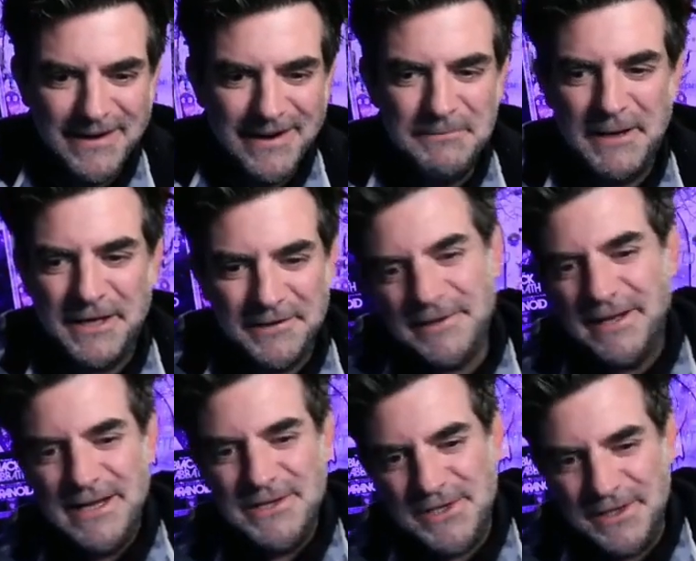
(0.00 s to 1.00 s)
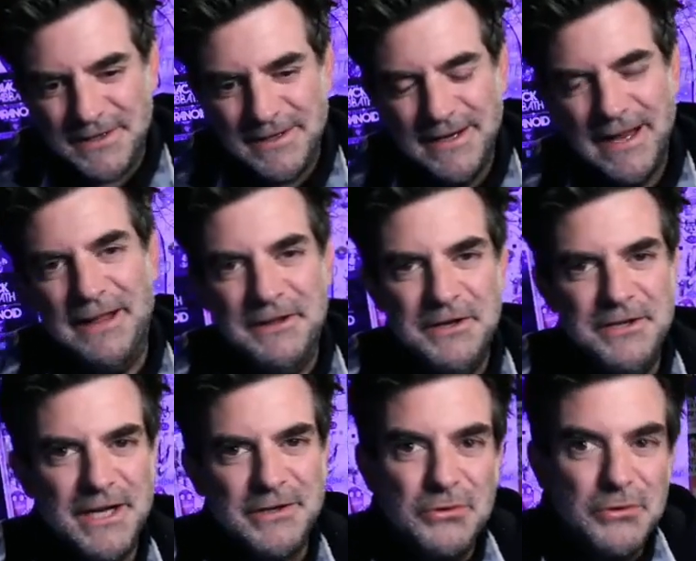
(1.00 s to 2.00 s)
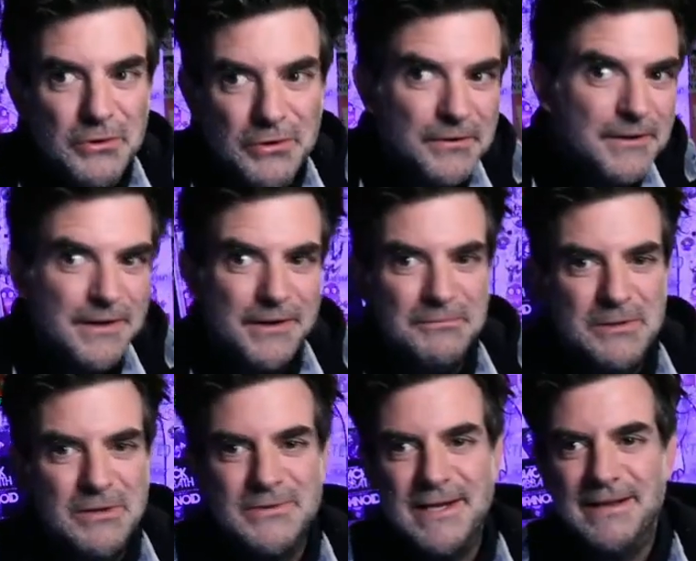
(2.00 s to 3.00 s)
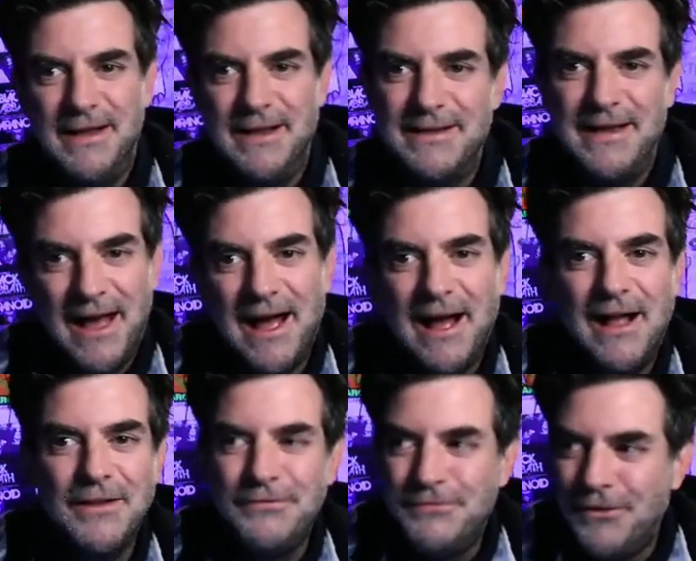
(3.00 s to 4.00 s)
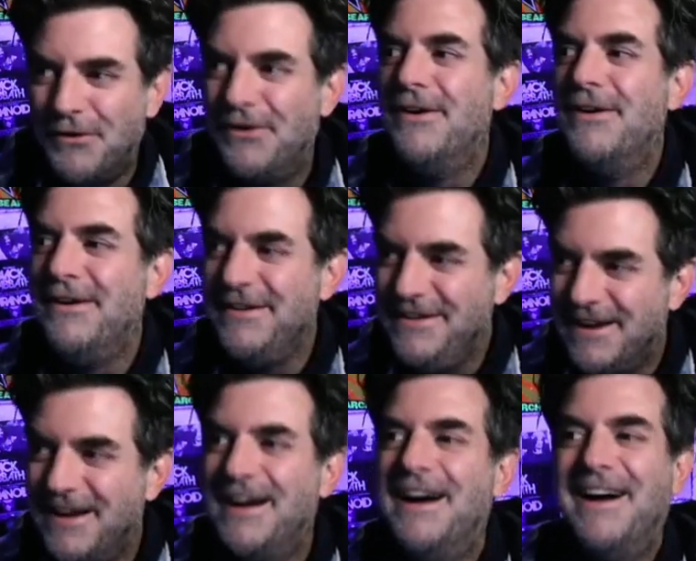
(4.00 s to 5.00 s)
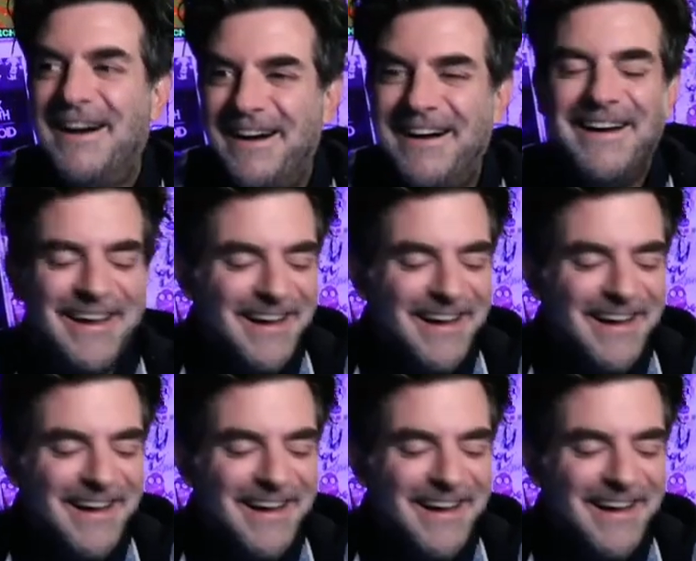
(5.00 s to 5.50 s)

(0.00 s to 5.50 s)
and you make it a little edgier, and then you get cool, you know, music like California.